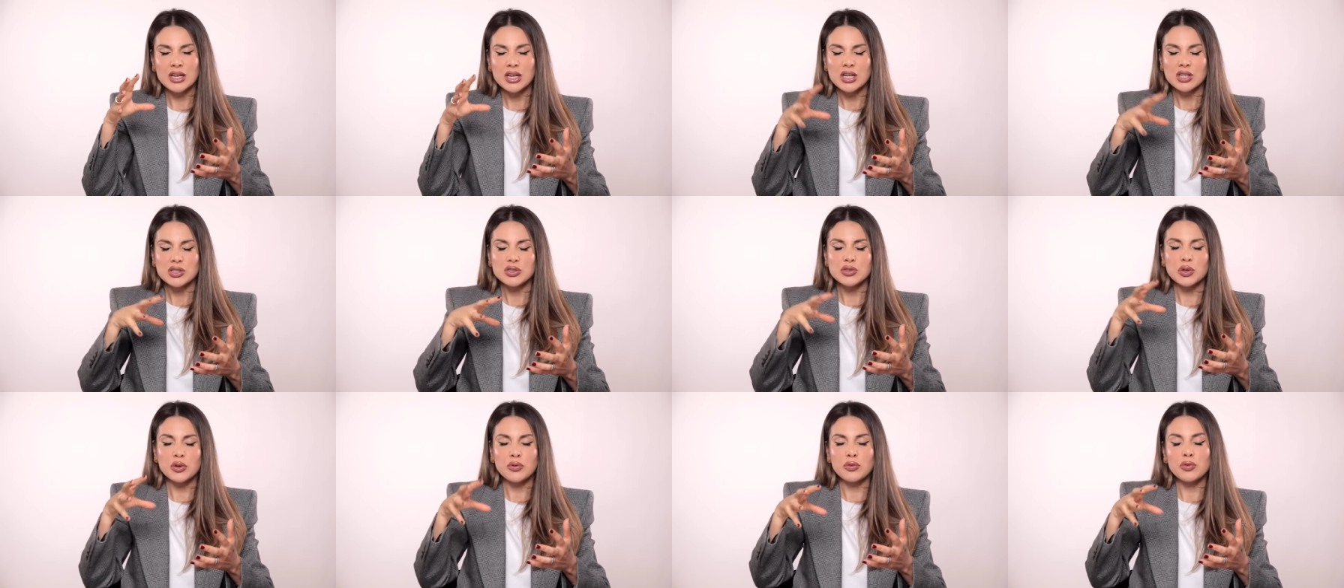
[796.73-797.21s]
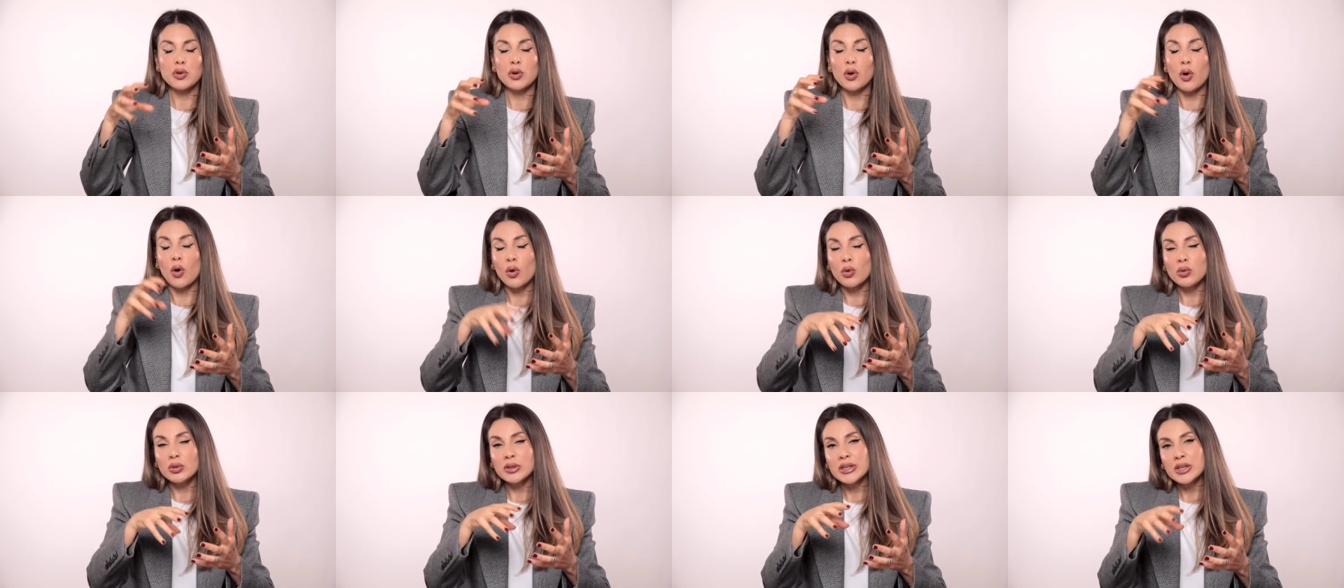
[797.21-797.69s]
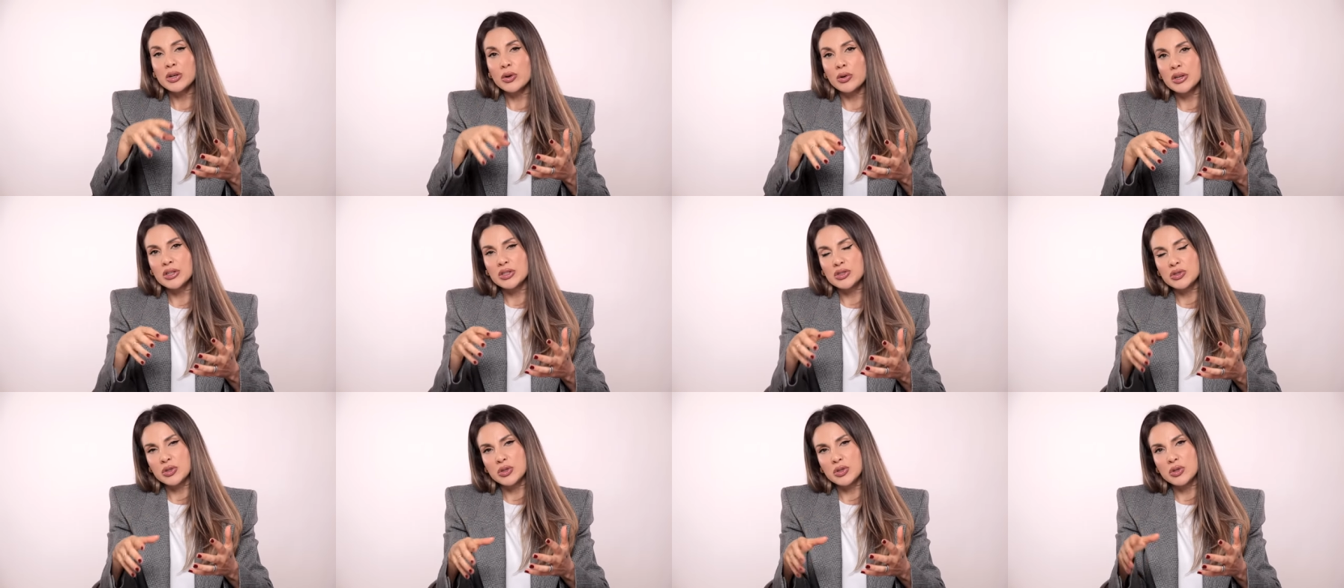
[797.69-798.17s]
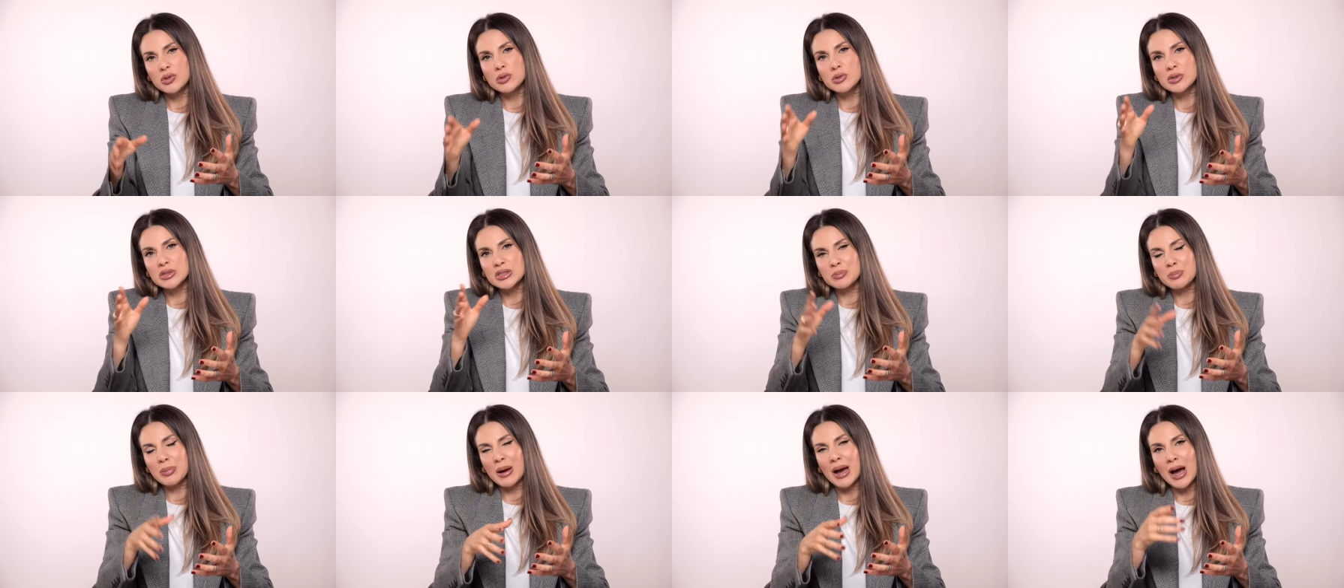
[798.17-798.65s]
So if you're only going to
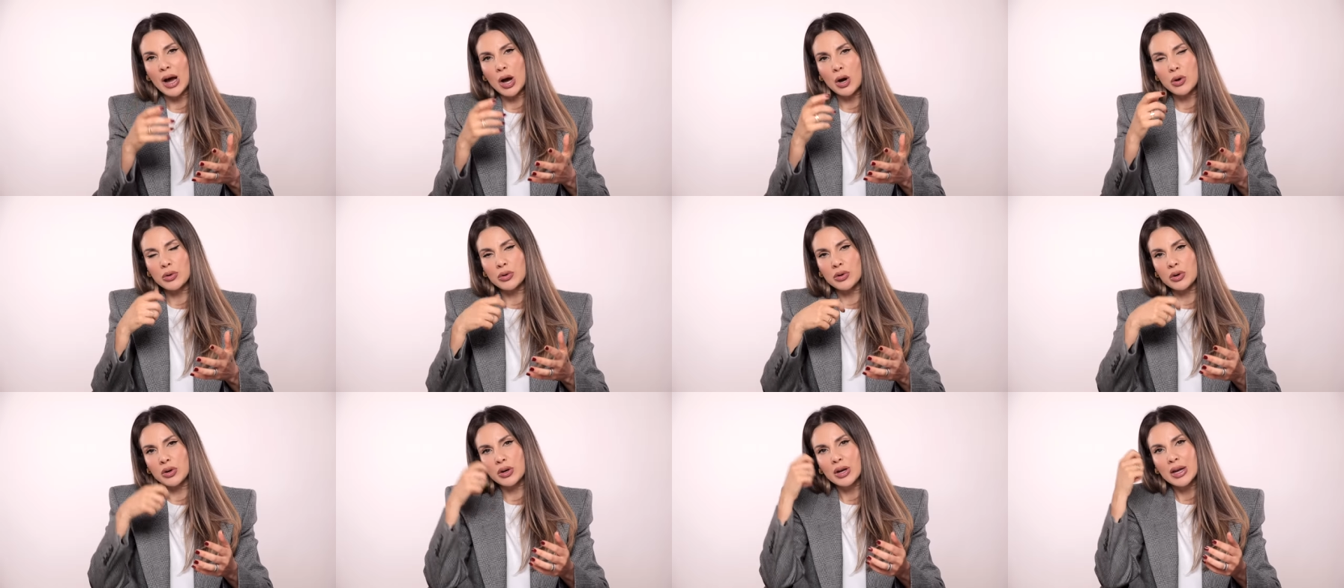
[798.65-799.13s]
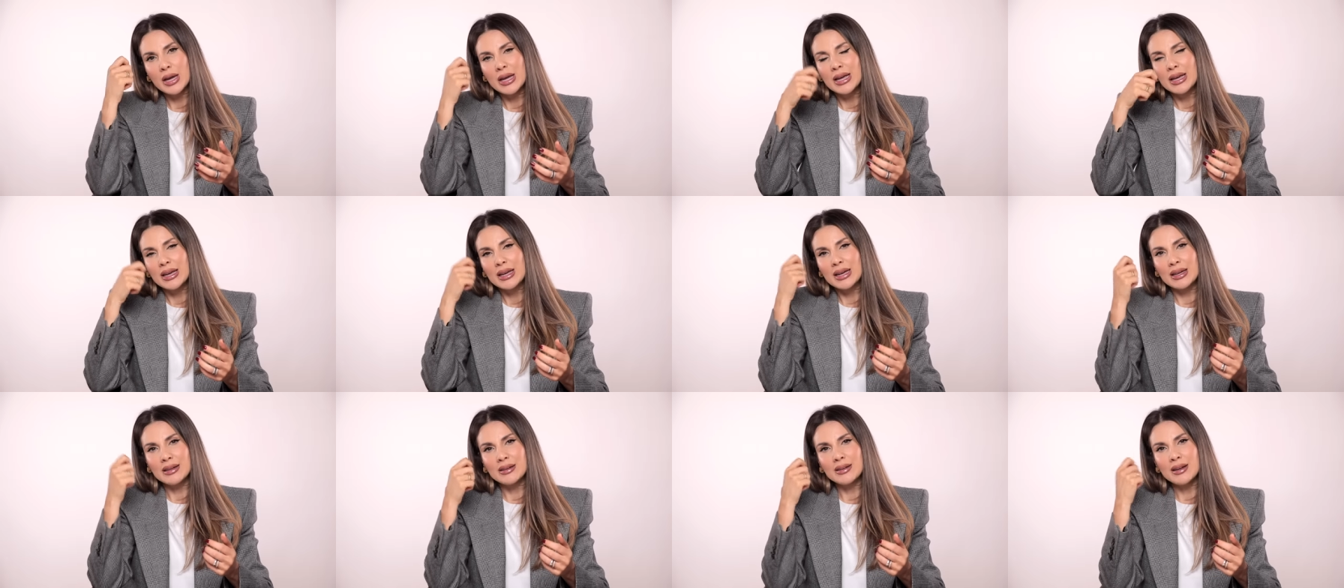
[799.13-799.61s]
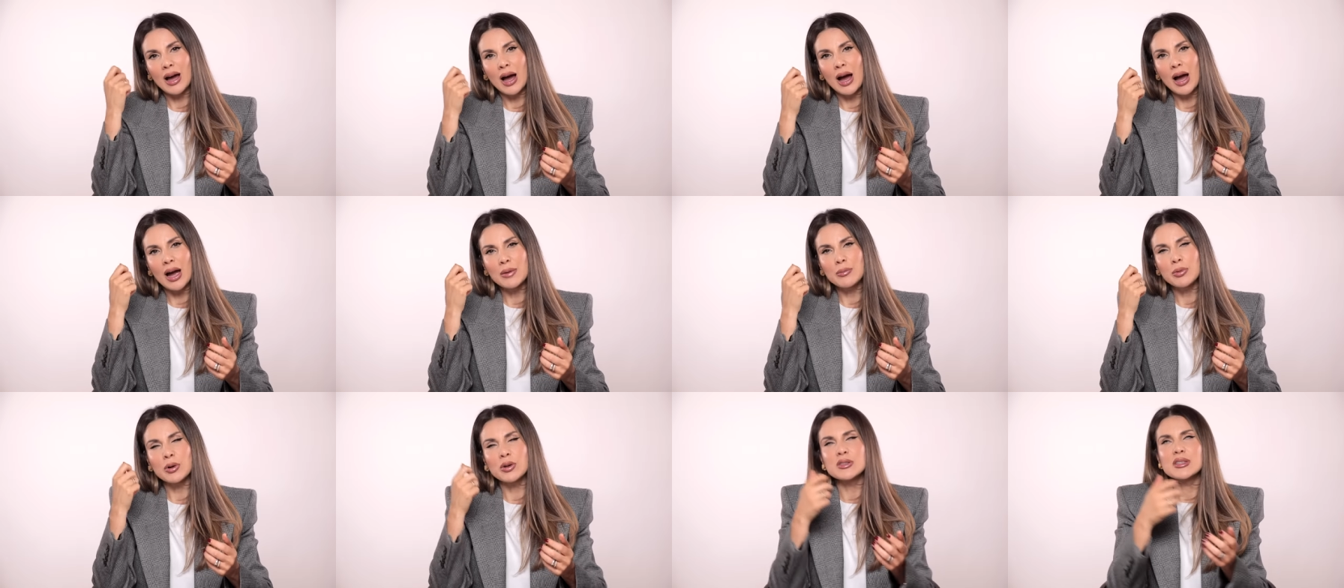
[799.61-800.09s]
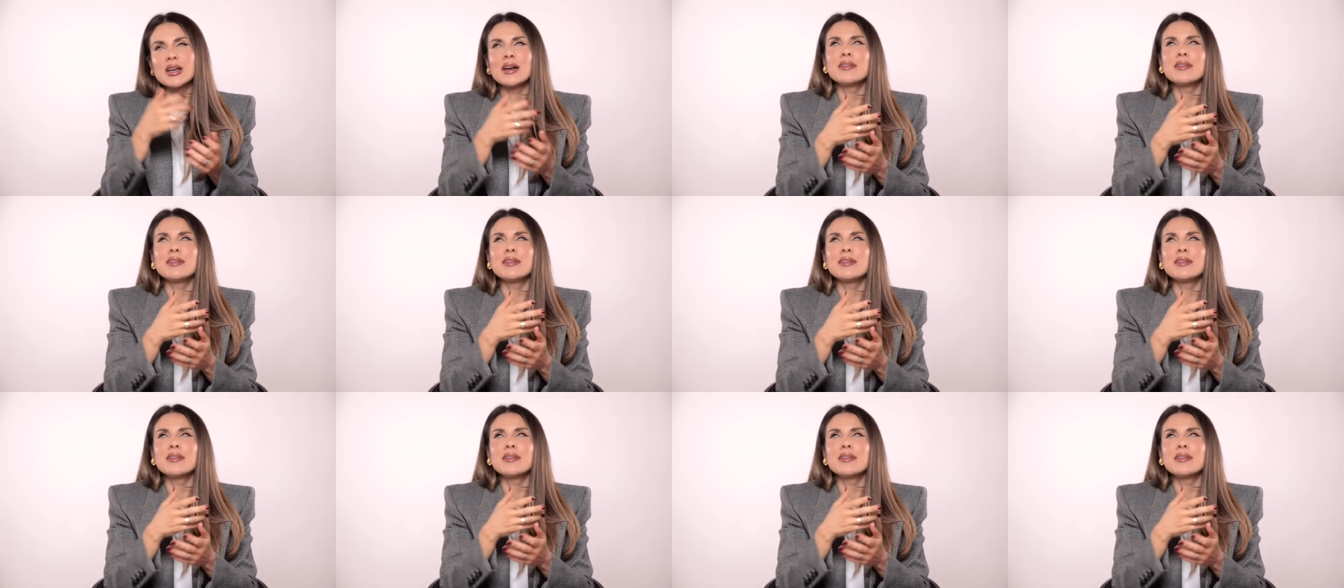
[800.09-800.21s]
use powder in the eyebrows,